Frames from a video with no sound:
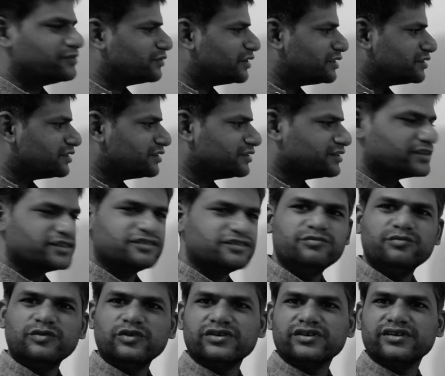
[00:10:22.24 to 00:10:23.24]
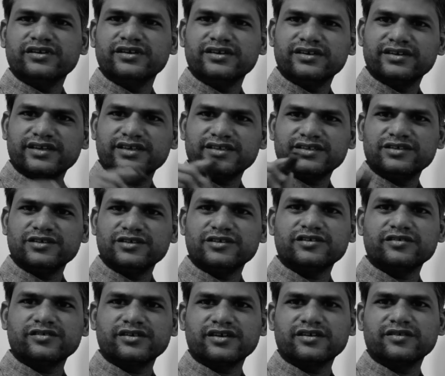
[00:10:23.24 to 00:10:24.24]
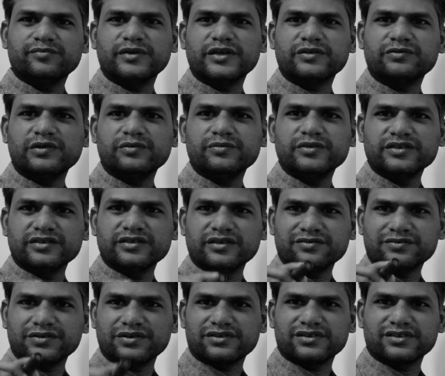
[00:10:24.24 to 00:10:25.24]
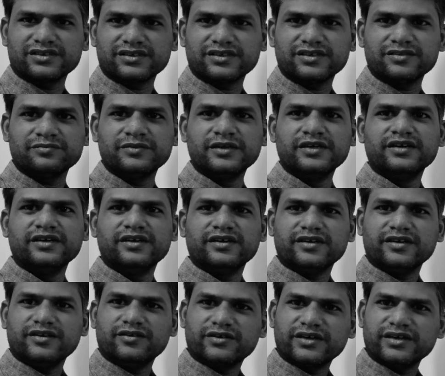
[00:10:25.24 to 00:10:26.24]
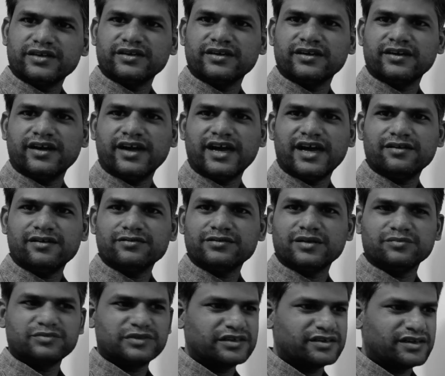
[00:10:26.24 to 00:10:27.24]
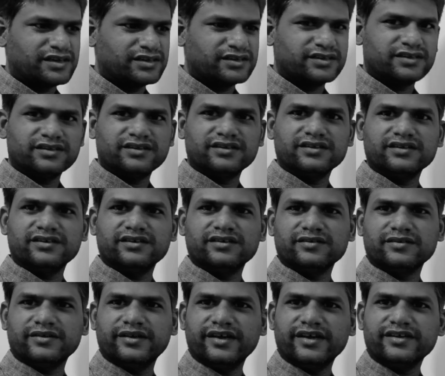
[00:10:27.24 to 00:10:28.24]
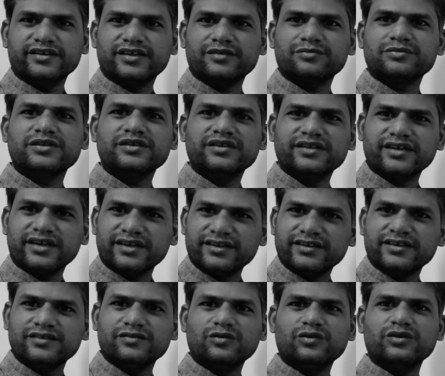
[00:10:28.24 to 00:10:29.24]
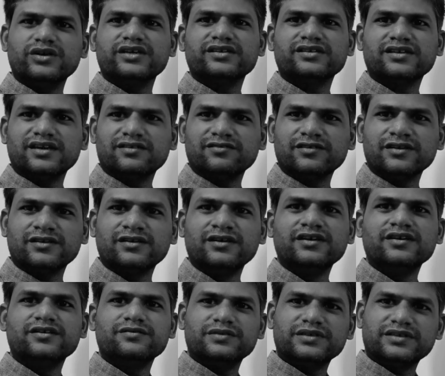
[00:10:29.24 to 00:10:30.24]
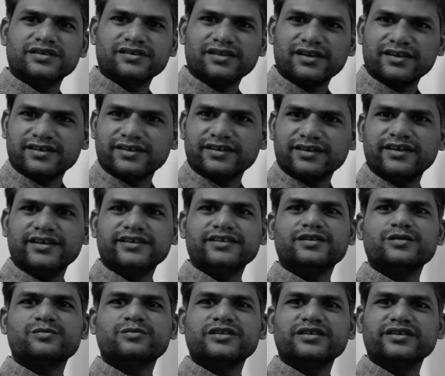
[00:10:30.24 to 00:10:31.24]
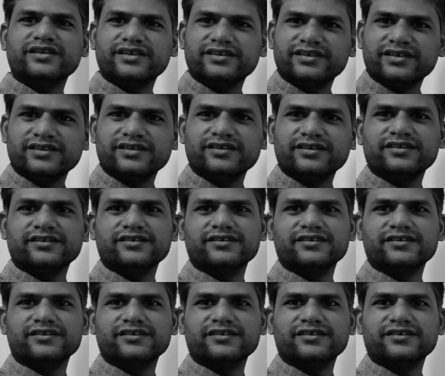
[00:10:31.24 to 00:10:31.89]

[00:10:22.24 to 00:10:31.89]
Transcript: once in this mode, test your performance of your system. You can have something like encryption done in OS level, which is like encryption done in